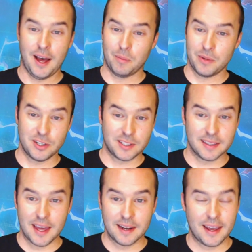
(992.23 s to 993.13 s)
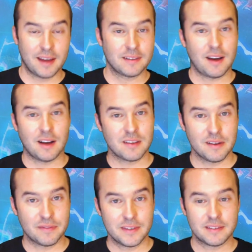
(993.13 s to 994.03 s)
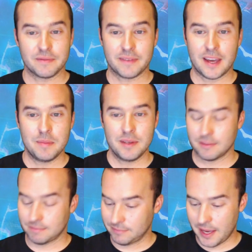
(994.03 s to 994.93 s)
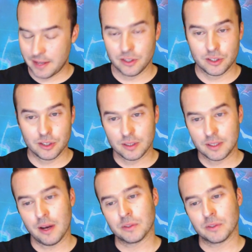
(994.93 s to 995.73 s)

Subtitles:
We just get that down, toss on a Feast and Famine, and hey, you're good to go.